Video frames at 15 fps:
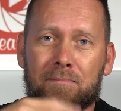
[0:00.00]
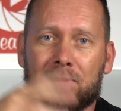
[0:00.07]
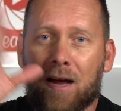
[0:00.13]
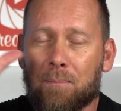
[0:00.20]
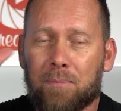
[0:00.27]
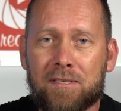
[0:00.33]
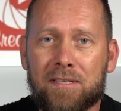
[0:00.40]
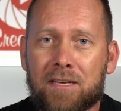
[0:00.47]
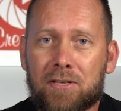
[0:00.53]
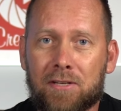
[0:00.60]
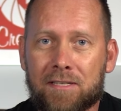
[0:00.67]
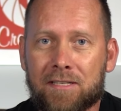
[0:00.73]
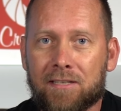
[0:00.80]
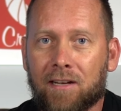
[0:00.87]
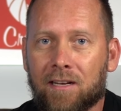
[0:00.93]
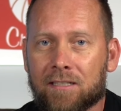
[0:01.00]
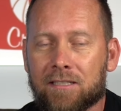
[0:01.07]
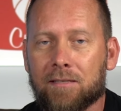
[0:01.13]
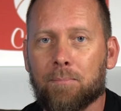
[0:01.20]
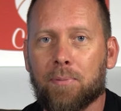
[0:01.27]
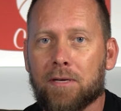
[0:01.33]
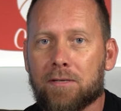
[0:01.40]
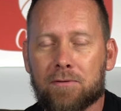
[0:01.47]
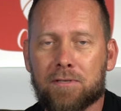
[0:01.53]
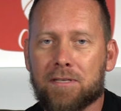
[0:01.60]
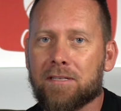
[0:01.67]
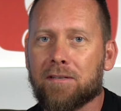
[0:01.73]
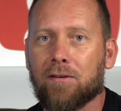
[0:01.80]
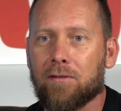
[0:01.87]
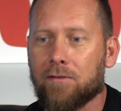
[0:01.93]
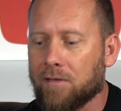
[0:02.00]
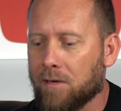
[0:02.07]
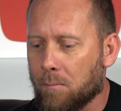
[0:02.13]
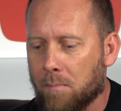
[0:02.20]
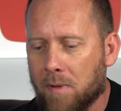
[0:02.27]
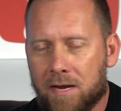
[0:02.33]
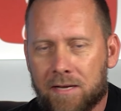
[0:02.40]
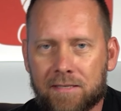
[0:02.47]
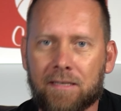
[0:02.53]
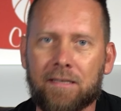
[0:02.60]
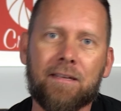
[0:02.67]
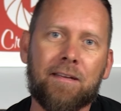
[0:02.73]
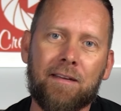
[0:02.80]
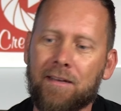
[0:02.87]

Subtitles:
composition sucks, the picture is just gonna look amazing.